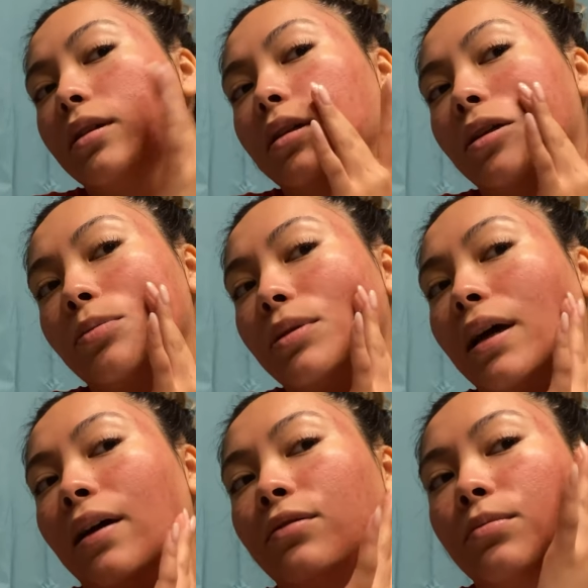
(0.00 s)
helped
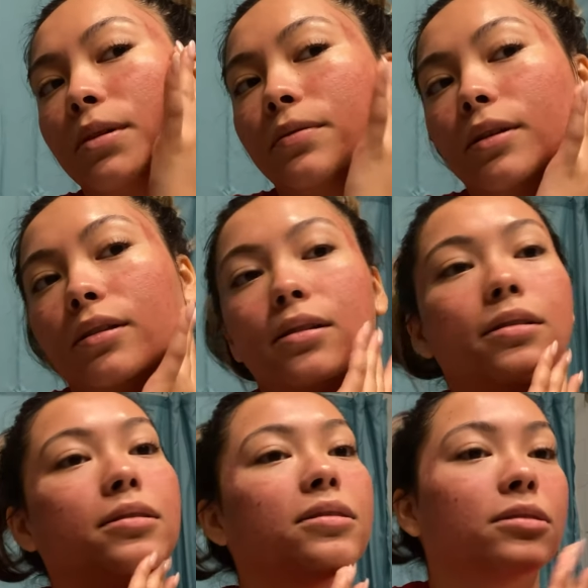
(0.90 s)
half of my face.
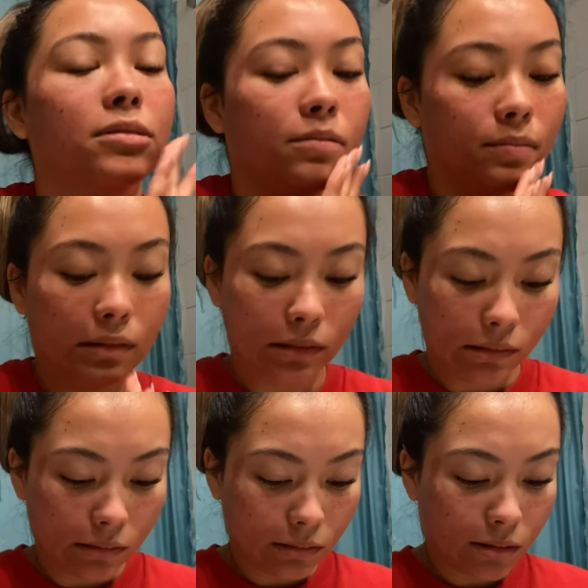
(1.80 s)
So
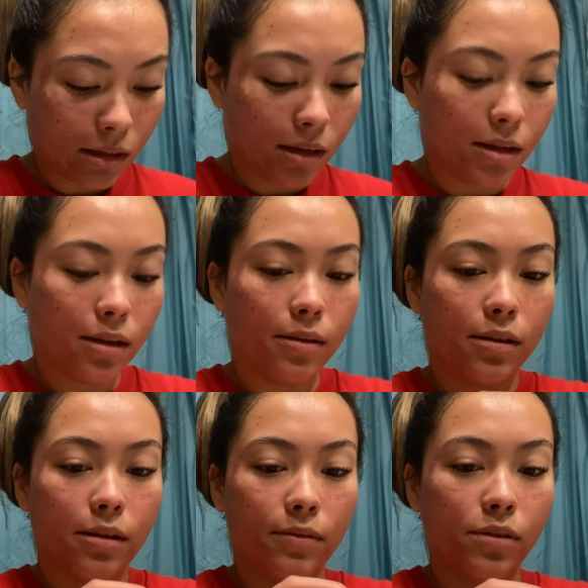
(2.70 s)

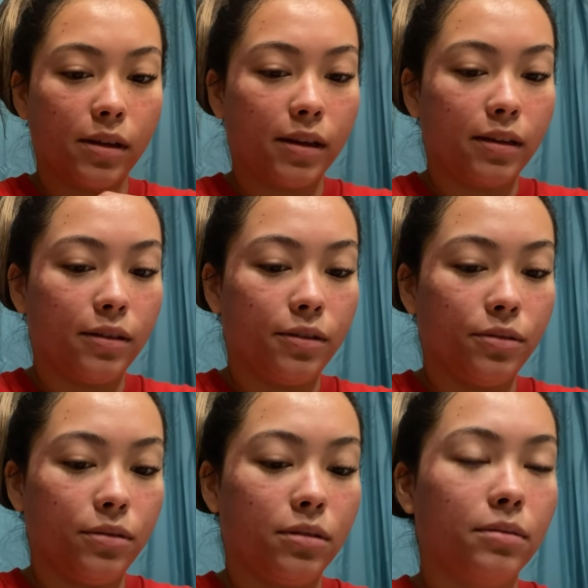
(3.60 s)
I feel like I need
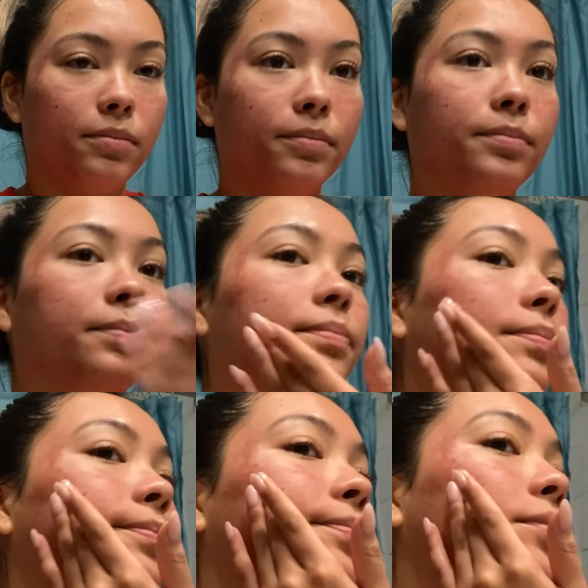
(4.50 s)
to use
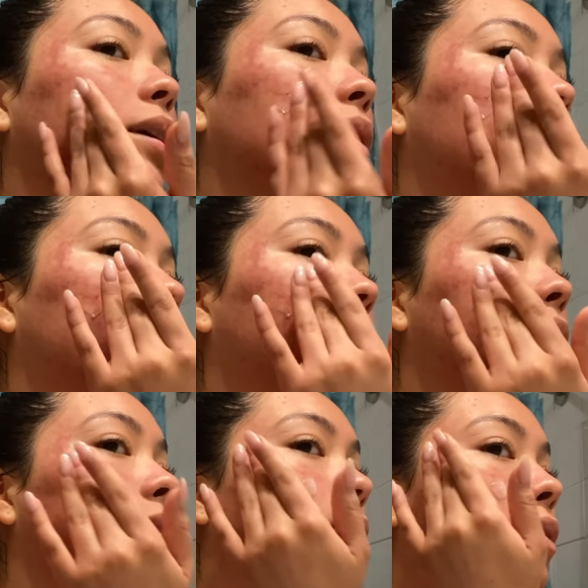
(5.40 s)
another
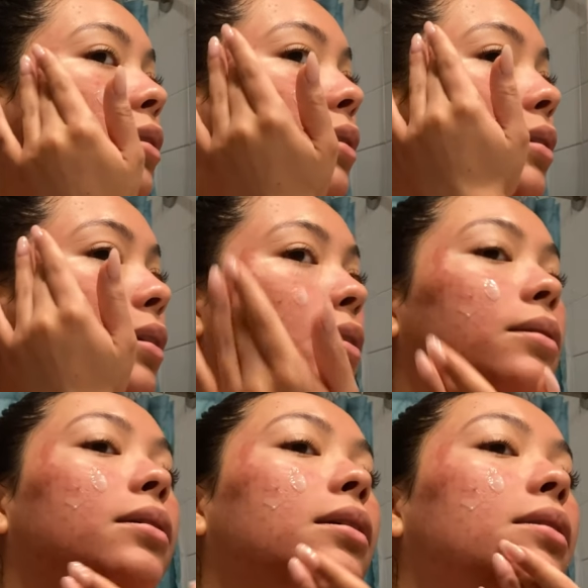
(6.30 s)
side.
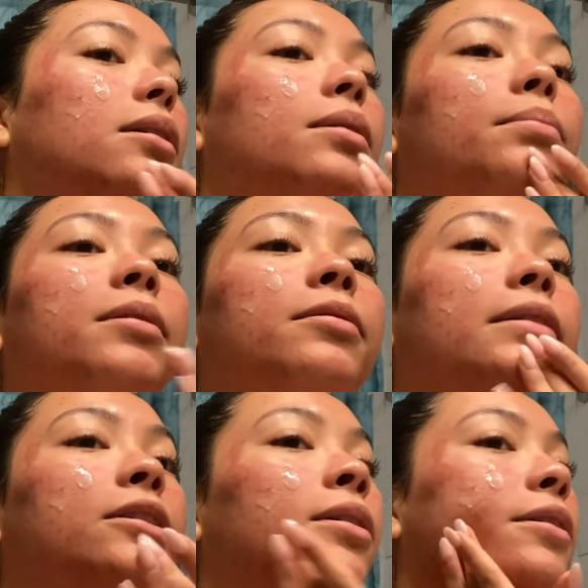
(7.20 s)
Maybe I
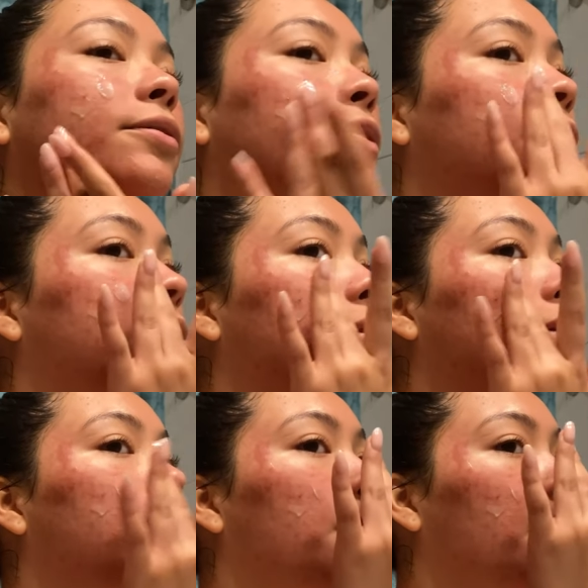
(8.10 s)
dot it
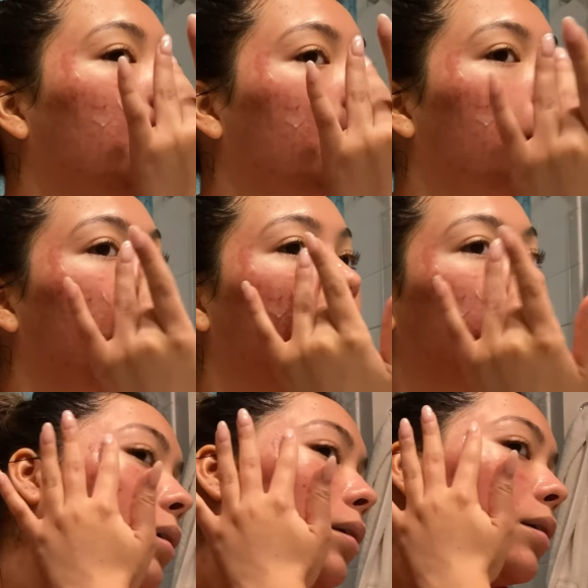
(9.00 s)
first.
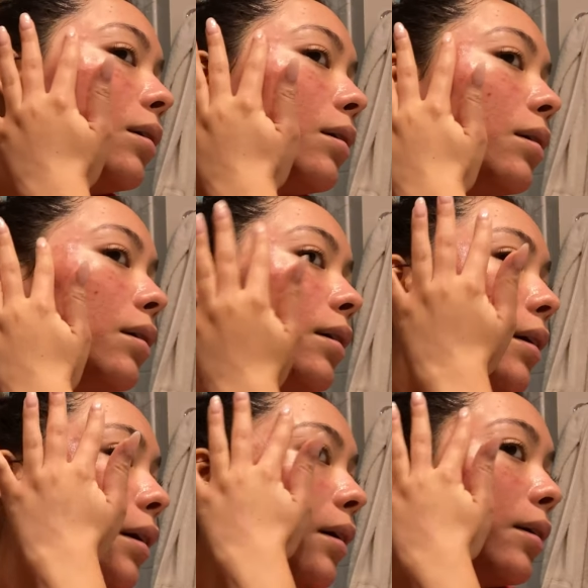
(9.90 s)

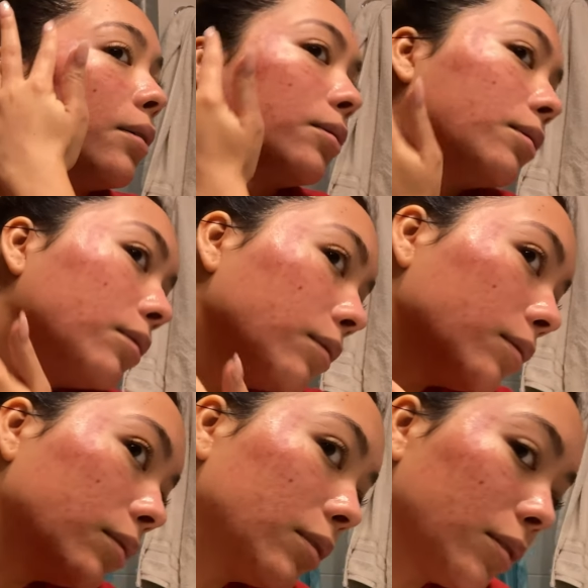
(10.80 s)
Oh,
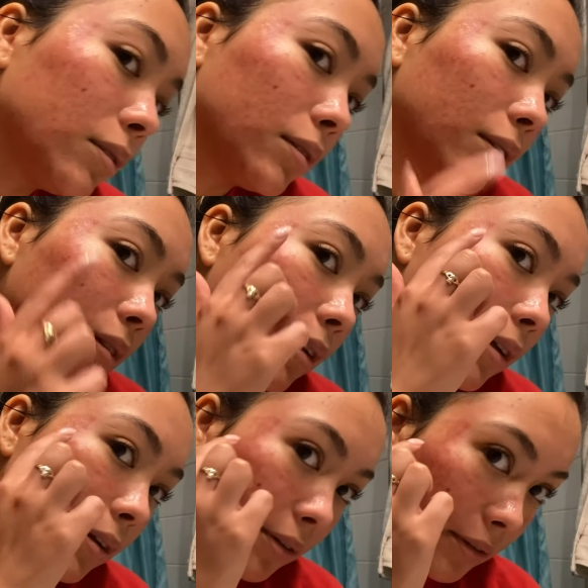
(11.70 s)
that
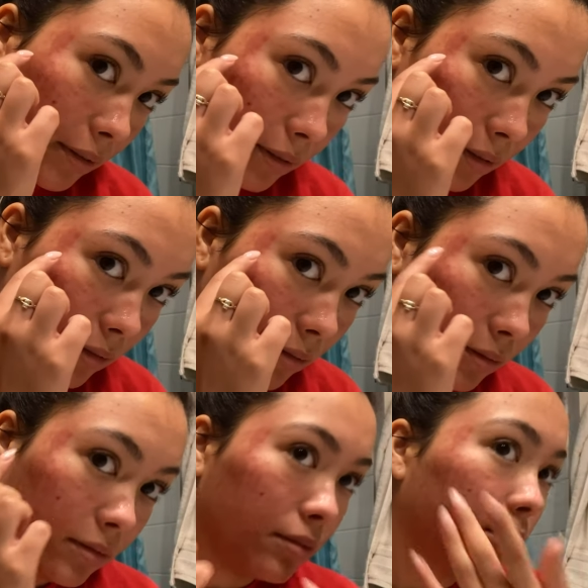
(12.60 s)
area is a
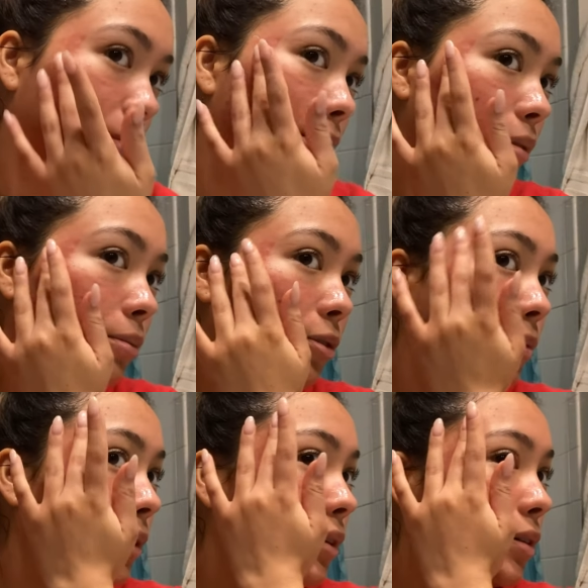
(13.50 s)
little bit more lighter.